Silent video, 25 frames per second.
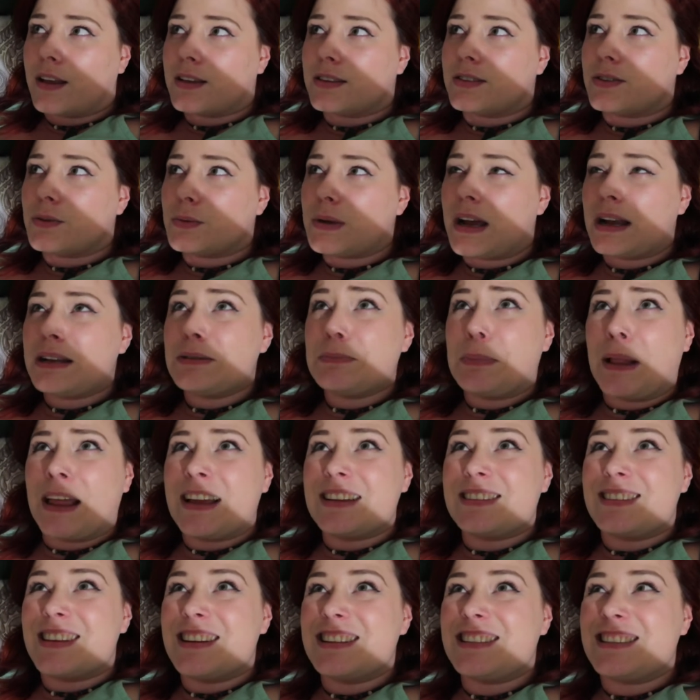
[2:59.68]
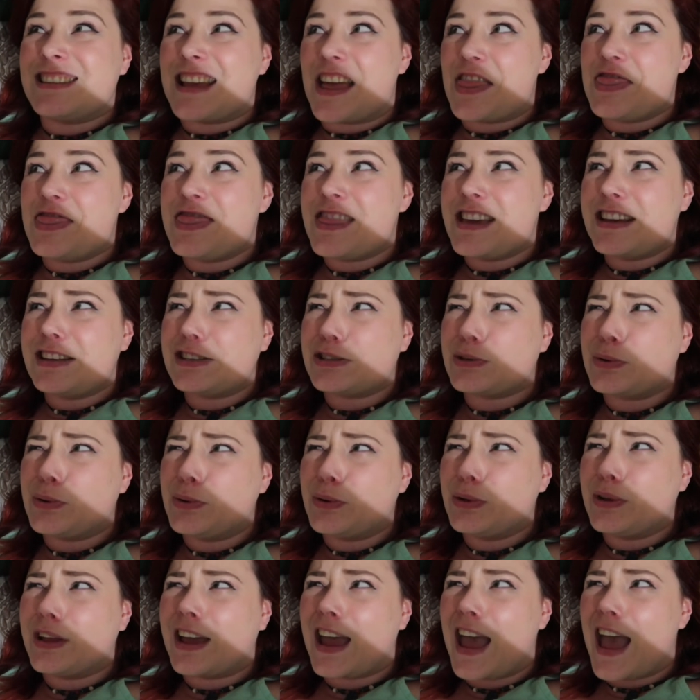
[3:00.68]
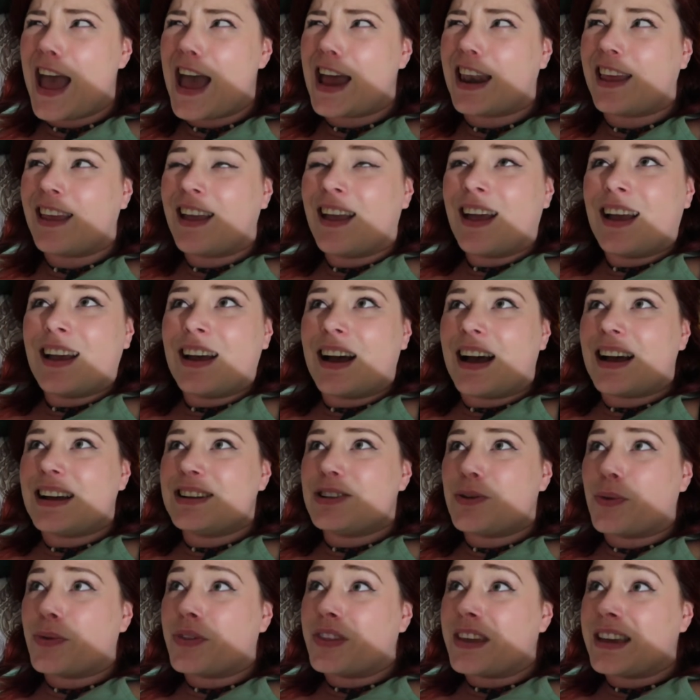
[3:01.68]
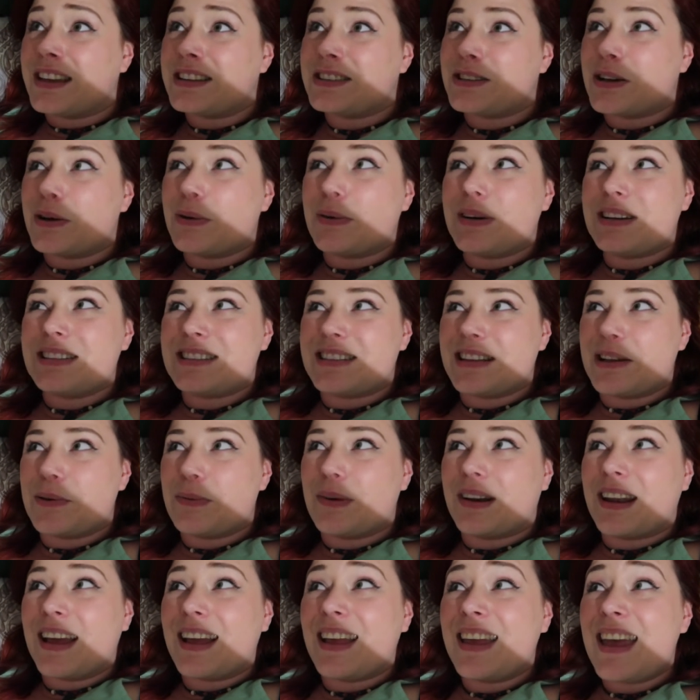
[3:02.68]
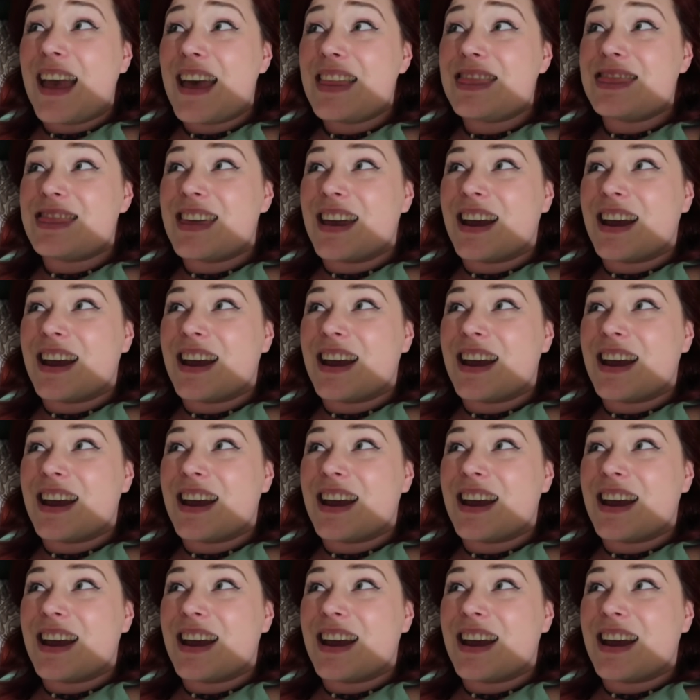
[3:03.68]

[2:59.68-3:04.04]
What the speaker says: Is that the place they send this cool cat? I don't think so. I'll see when I get